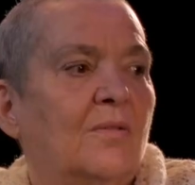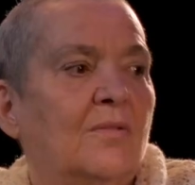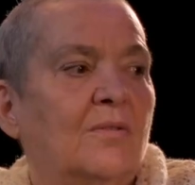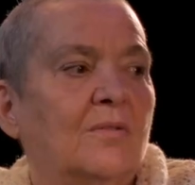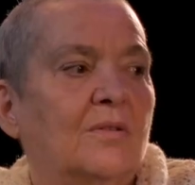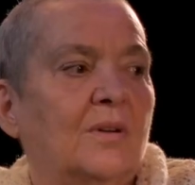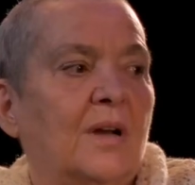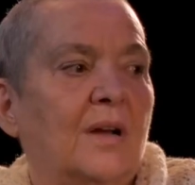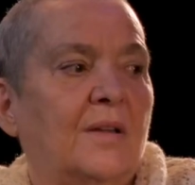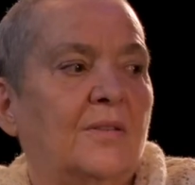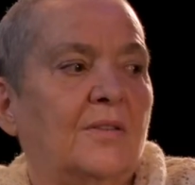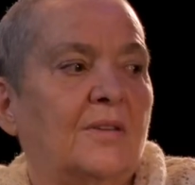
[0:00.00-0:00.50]

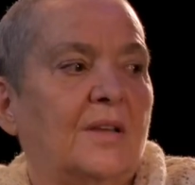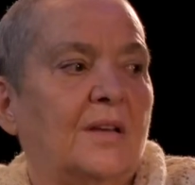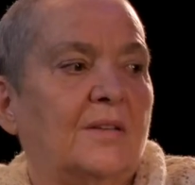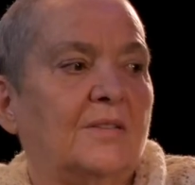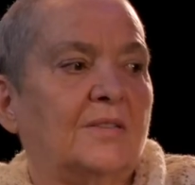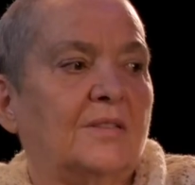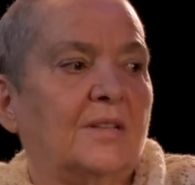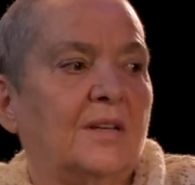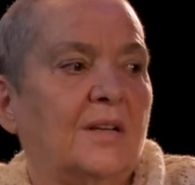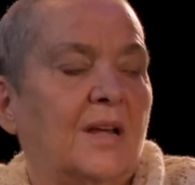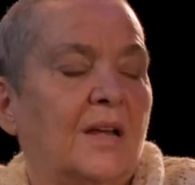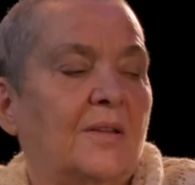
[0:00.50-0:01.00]
Oh, I
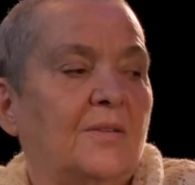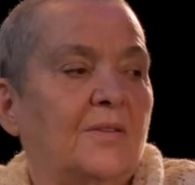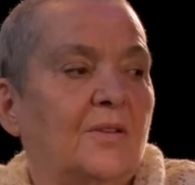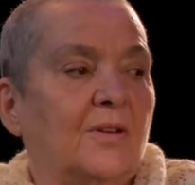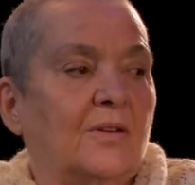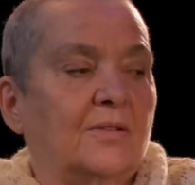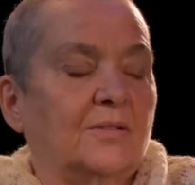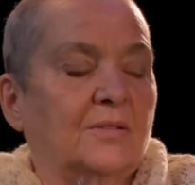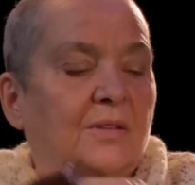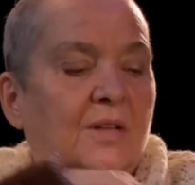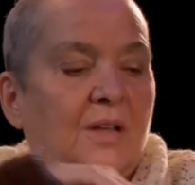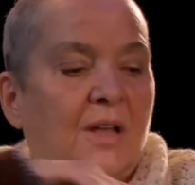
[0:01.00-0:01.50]

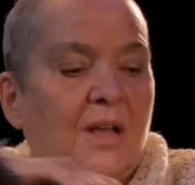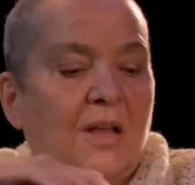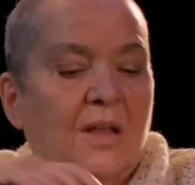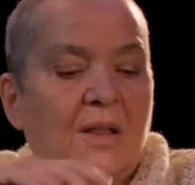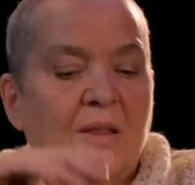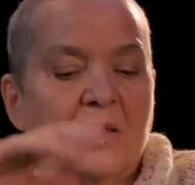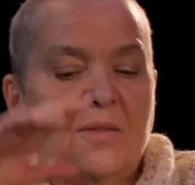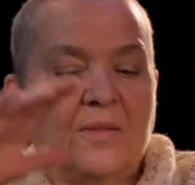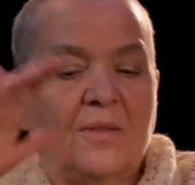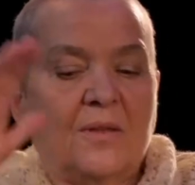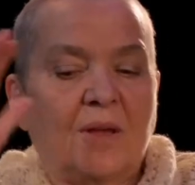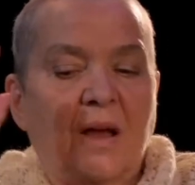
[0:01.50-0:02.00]
thought,
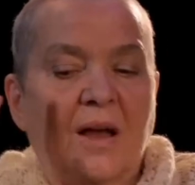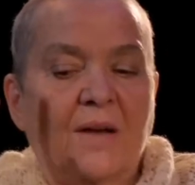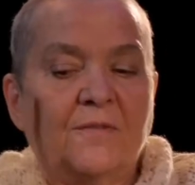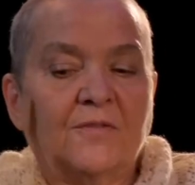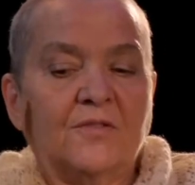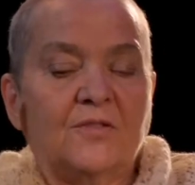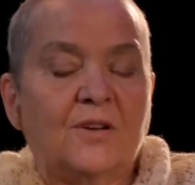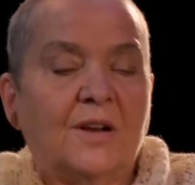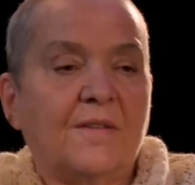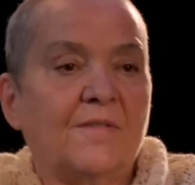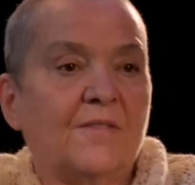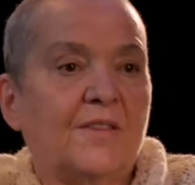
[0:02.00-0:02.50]

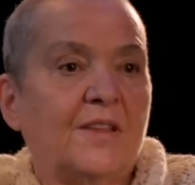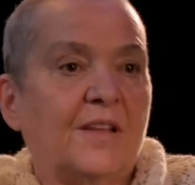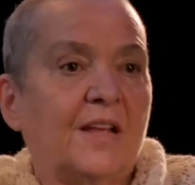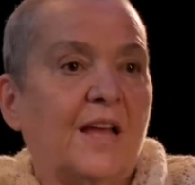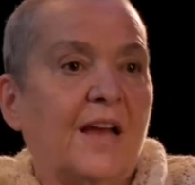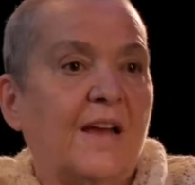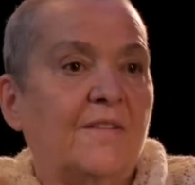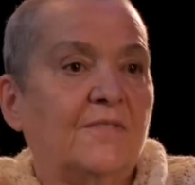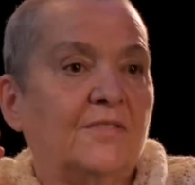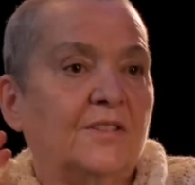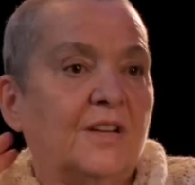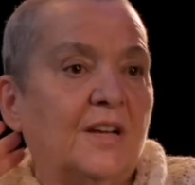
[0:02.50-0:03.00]
after everything
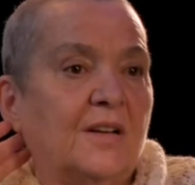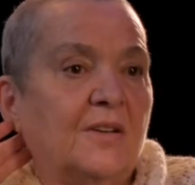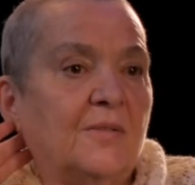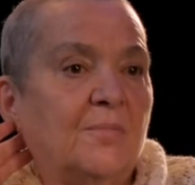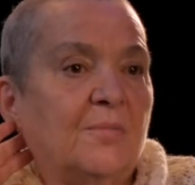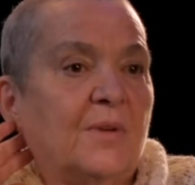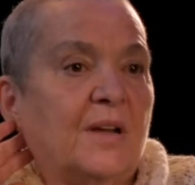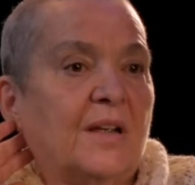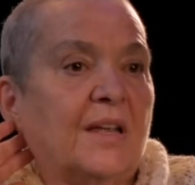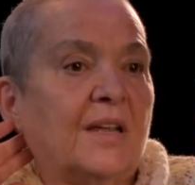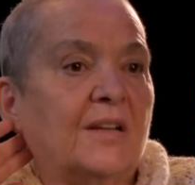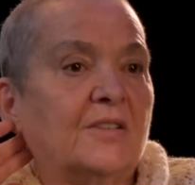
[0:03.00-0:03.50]
I've
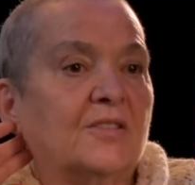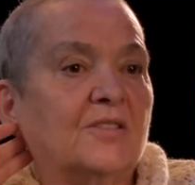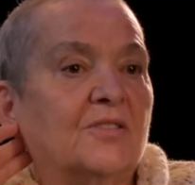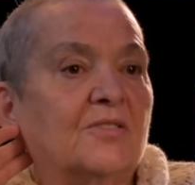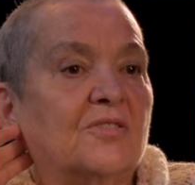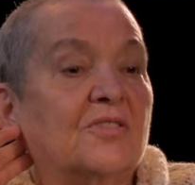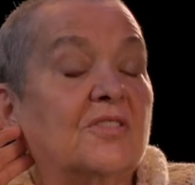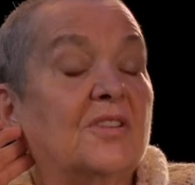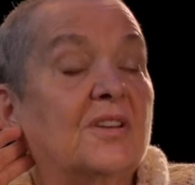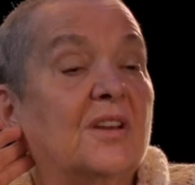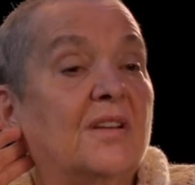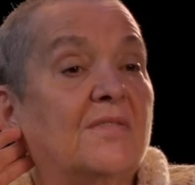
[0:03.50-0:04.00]
done, my kids
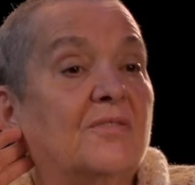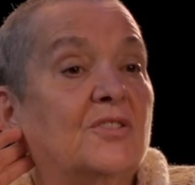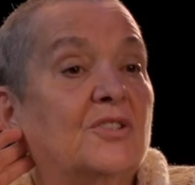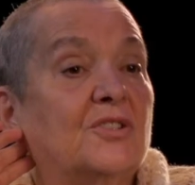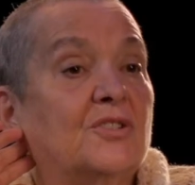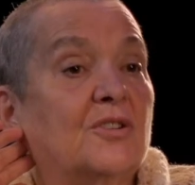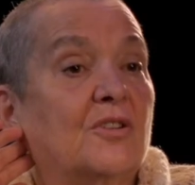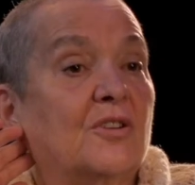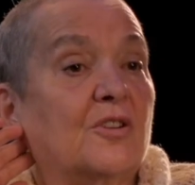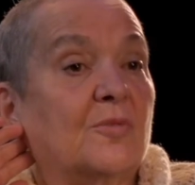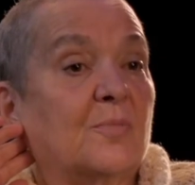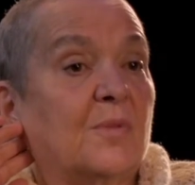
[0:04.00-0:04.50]
could never
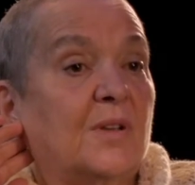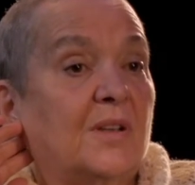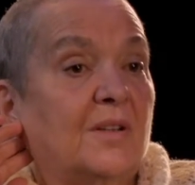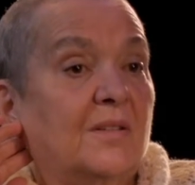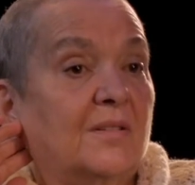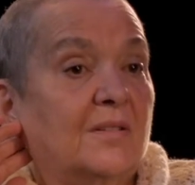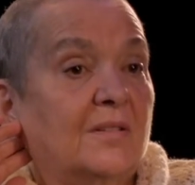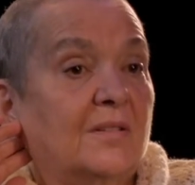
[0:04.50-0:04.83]
shock me.